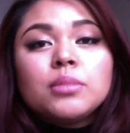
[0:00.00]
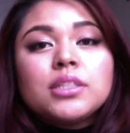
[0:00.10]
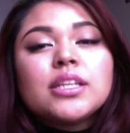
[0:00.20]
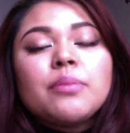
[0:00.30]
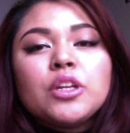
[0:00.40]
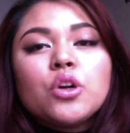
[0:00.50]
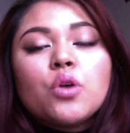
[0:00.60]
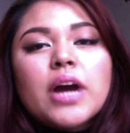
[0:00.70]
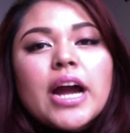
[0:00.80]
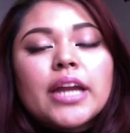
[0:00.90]
Please let me know
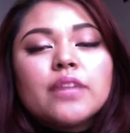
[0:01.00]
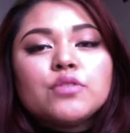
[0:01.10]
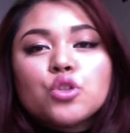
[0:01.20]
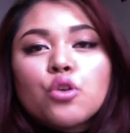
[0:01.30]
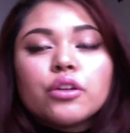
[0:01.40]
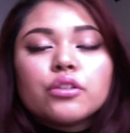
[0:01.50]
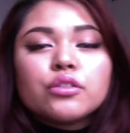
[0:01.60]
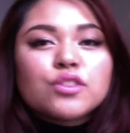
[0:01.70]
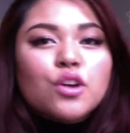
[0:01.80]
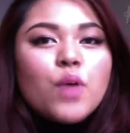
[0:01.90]
what kind of tutorials
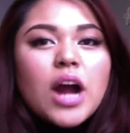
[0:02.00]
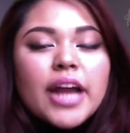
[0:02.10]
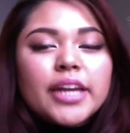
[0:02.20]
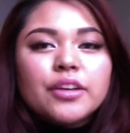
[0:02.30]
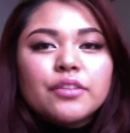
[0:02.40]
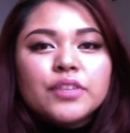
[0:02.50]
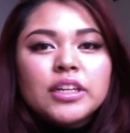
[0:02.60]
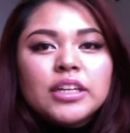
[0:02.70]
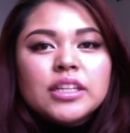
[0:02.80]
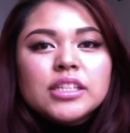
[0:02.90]
or what kind
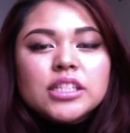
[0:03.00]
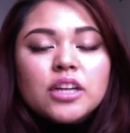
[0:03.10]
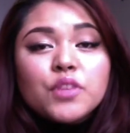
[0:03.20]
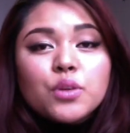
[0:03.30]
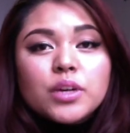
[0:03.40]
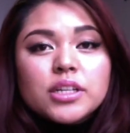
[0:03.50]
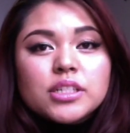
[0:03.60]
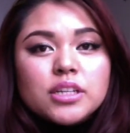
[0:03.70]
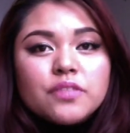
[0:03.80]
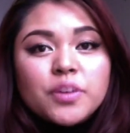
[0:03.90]
of stuff you'd want to
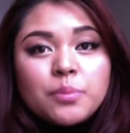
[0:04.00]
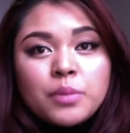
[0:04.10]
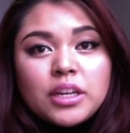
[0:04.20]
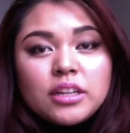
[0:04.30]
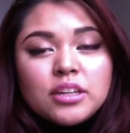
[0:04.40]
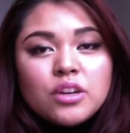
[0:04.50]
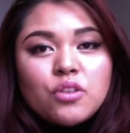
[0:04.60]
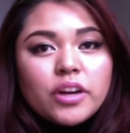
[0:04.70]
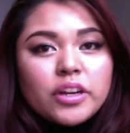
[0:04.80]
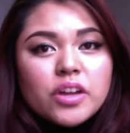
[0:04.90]
see from me,
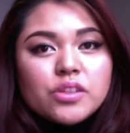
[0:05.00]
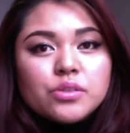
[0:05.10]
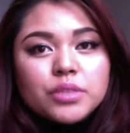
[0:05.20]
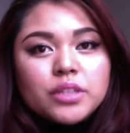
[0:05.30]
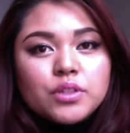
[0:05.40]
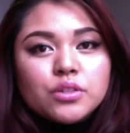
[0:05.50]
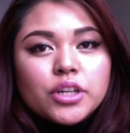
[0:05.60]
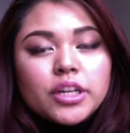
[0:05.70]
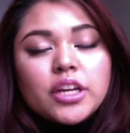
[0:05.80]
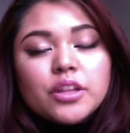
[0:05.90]
or any other reviews or
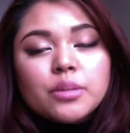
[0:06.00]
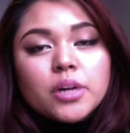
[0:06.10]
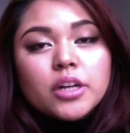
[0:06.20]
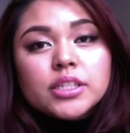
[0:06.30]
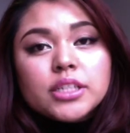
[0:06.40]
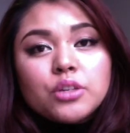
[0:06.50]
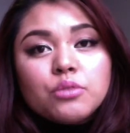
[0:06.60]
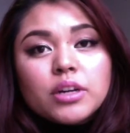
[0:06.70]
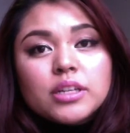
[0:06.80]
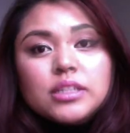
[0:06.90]
any other products that you
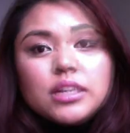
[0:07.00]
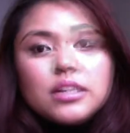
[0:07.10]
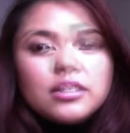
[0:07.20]
want to see.